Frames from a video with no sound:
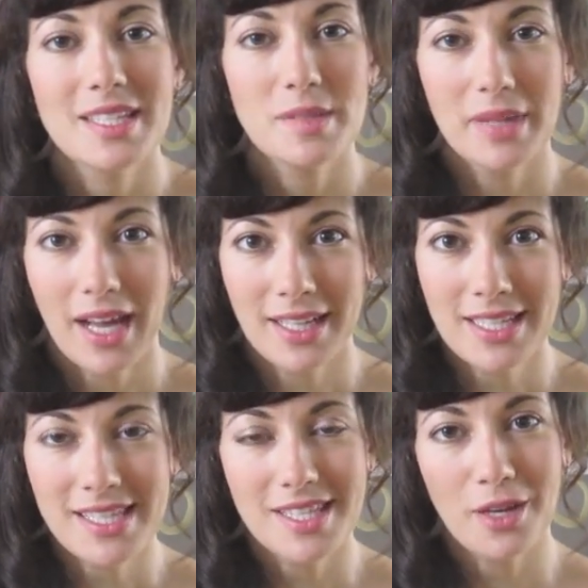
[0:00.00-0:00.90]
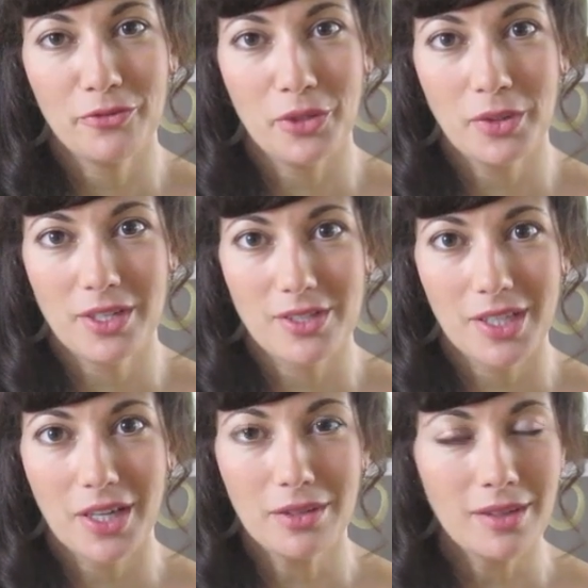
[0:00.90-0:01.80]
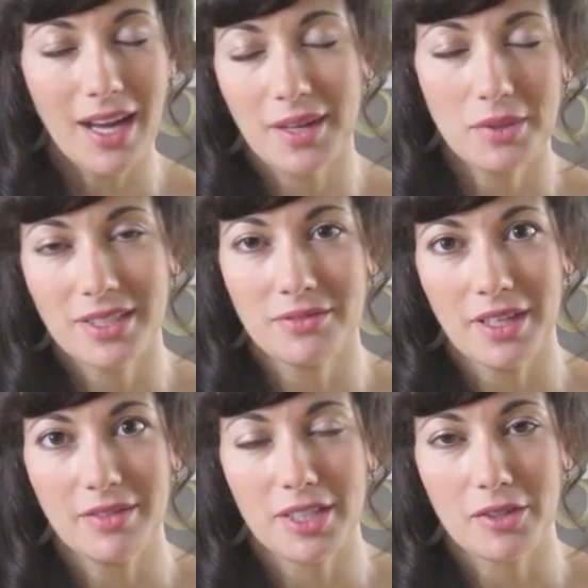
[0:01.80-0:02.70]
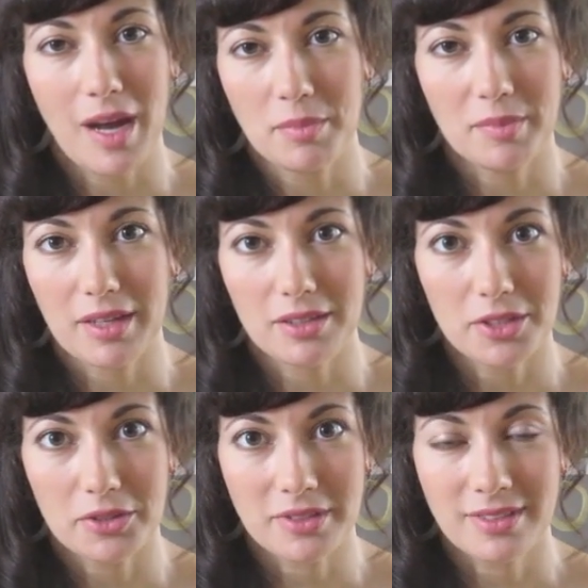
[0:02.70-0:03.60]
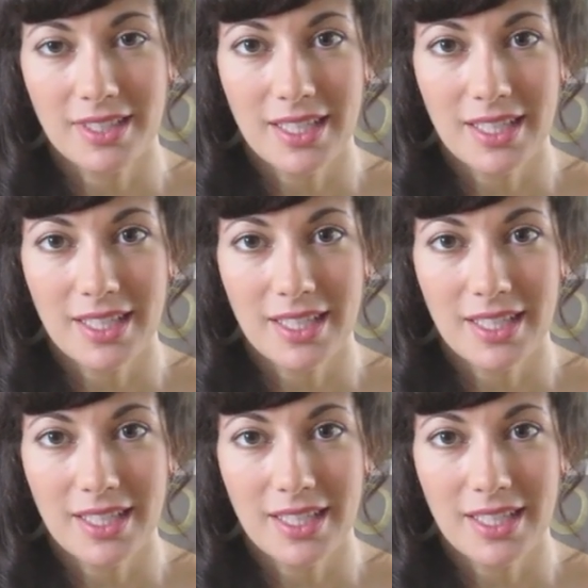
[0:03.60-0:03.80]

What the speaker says: To be honest, a few years ago, I wouldn't have given a crap about gluten.